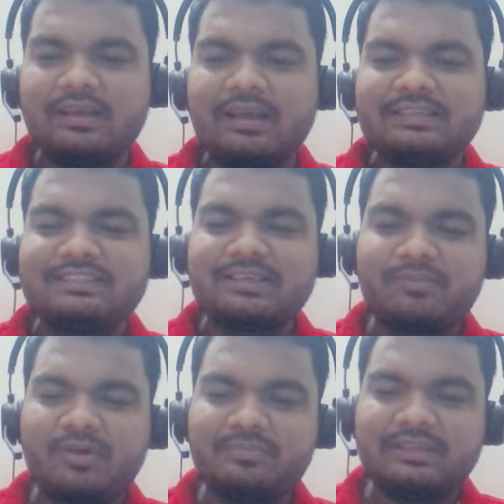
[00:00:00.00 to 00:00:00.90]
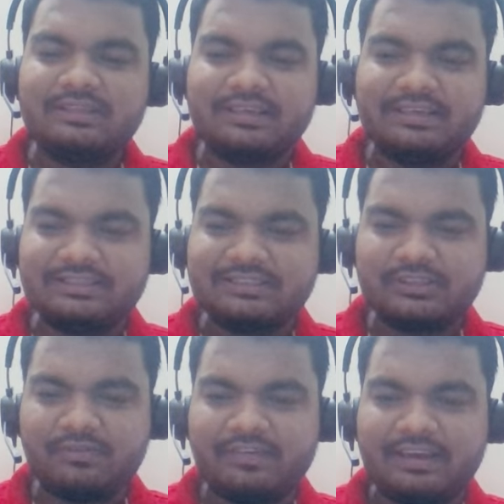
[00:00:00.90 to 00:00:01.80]
And some of the things
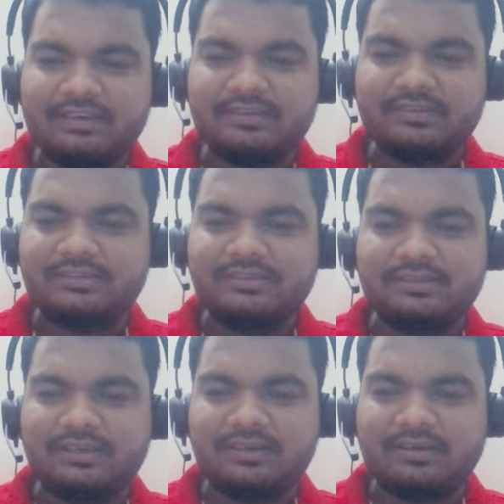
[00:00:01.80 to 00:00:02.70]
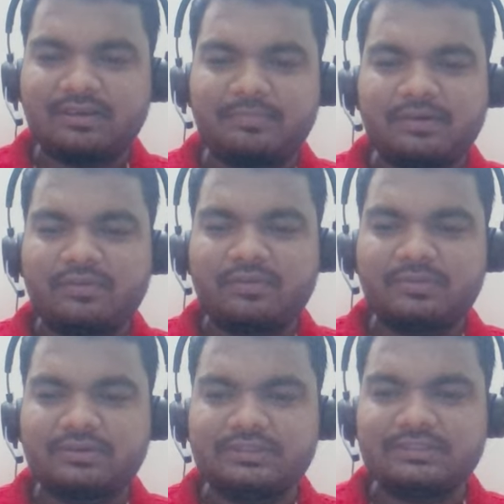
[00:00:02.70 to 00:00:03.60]
you'll find here, apart from
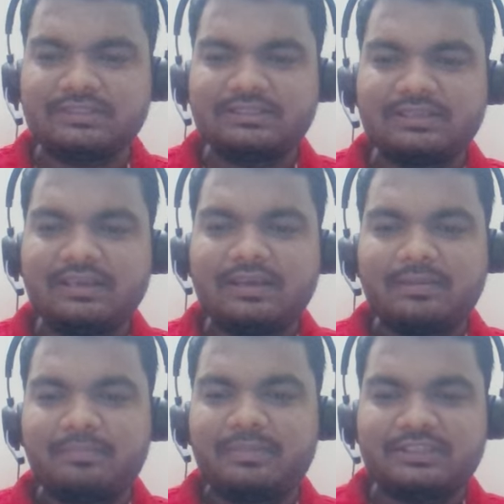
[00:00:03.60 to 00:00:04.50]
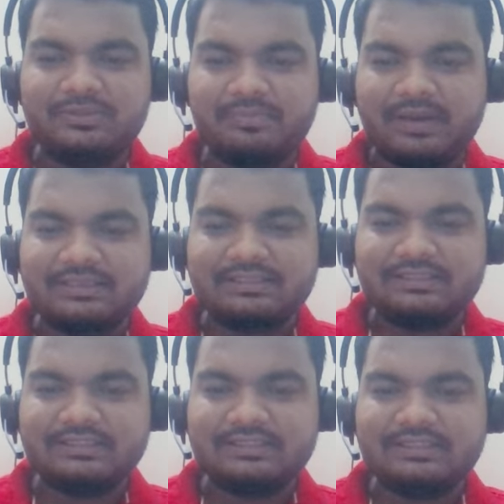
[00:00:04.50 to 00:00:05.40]
the questions, best
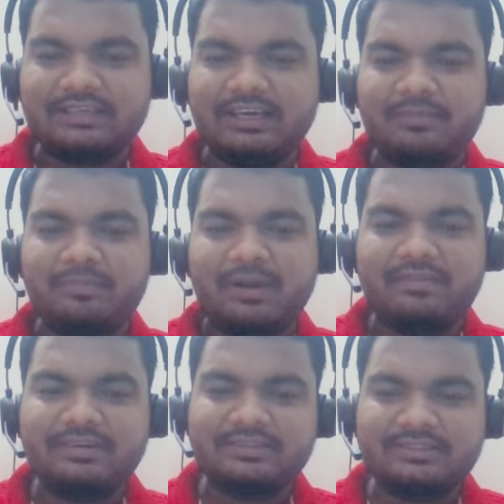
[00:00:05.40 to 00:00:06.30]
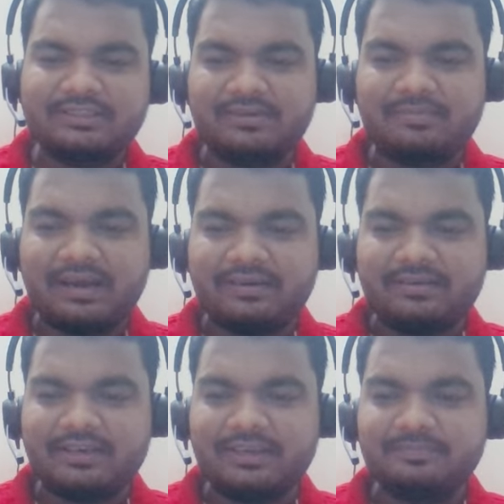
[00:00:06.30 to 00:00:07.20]
practices, right? Private constructor pattern
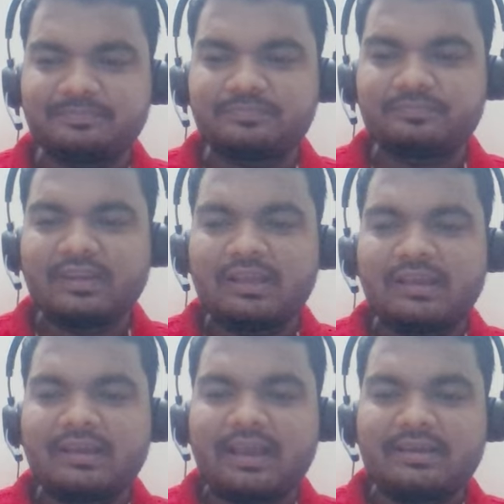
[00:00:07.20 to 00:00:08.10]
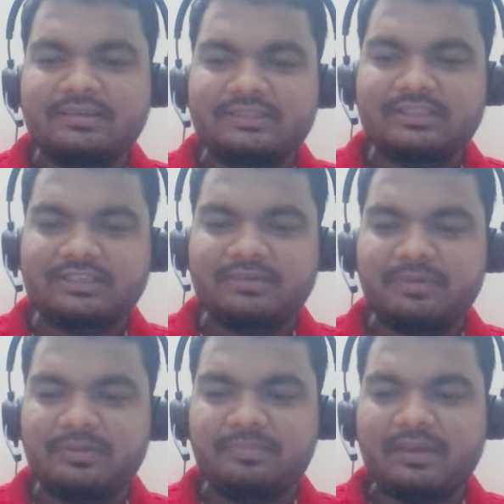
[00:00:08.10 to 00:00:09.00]
again. Can a constructor
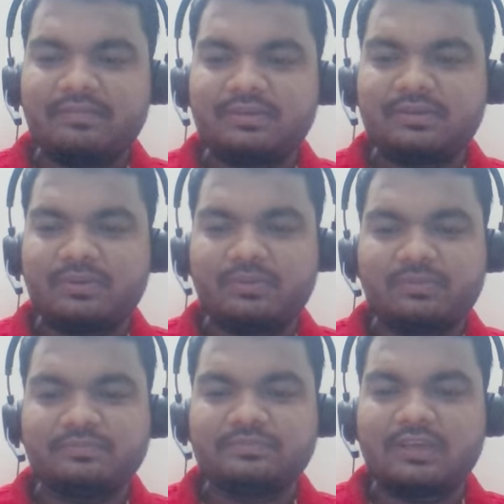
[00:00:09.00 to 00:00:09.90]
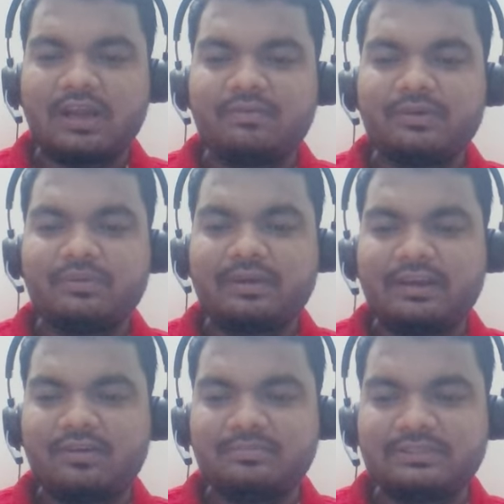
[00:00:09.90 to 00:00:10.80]
be private? No. How do you
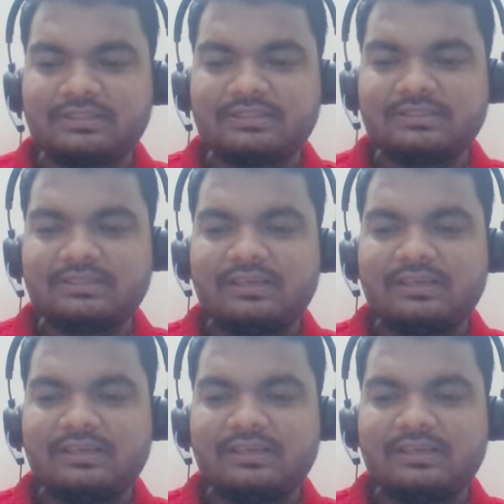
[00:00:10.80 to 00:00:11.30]
create objects?